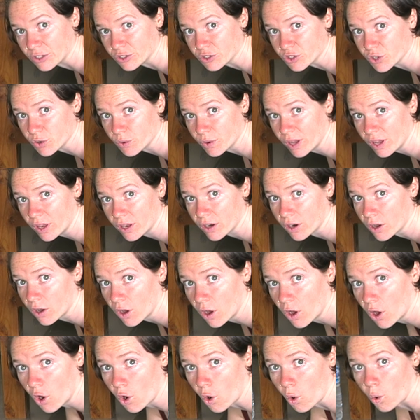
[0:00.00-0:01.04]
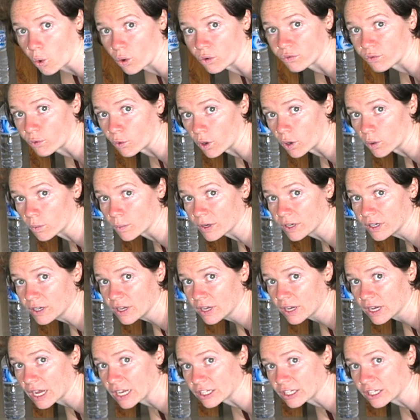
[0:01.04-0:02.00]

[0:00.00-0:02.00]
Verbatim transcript: into it or forward